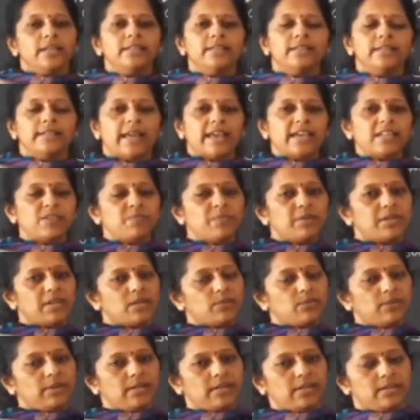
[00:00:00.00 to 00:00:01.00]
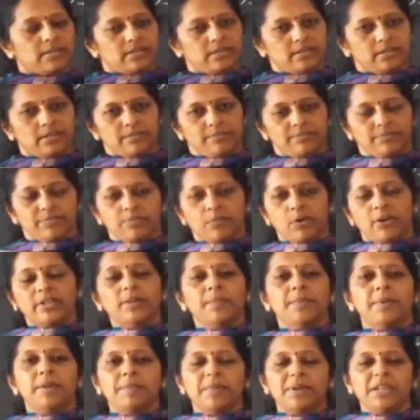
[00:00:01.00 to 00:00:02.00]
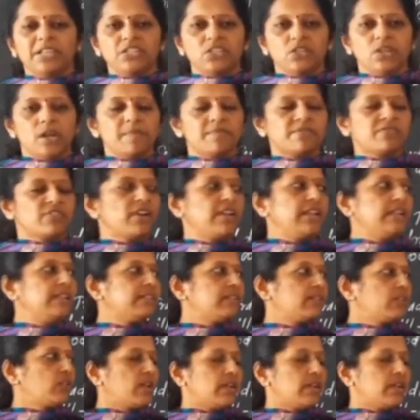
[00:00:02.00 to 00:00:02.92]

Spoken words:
In the last period we learnt. For the preparation of soil,